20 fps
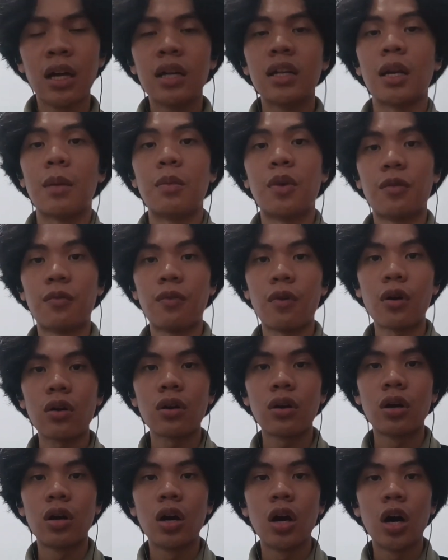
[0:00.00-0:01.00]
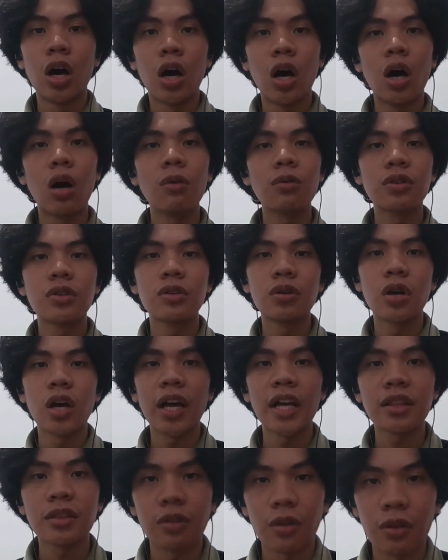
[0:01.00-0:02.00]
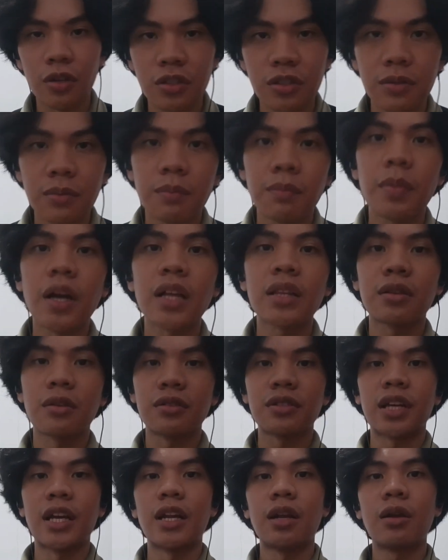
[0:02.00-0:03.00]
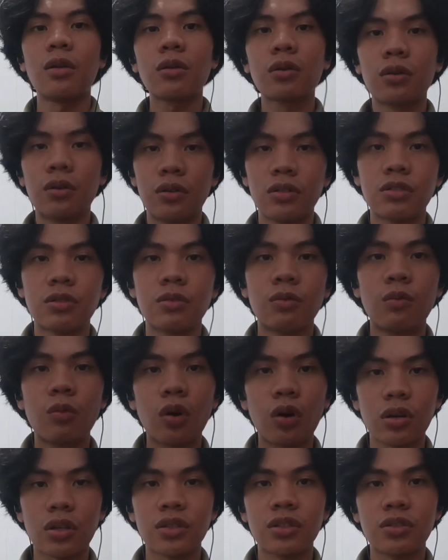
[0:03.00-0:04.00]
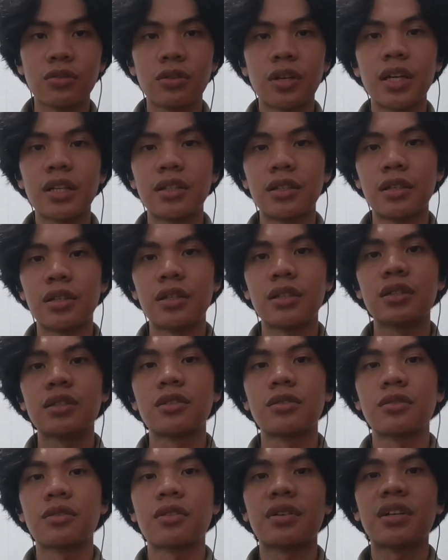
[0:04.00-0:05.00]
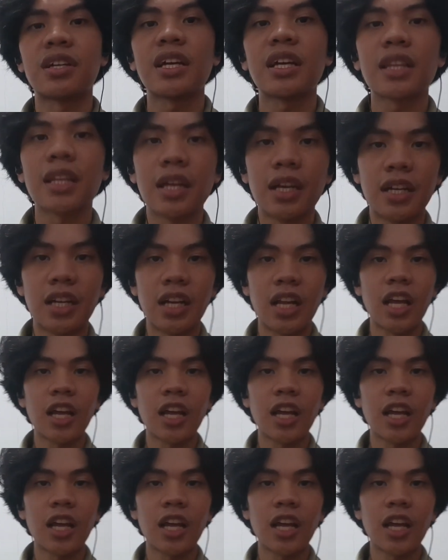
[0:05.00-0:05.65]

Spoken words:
Number 4. How do ethos, pathos, and logos work together to create an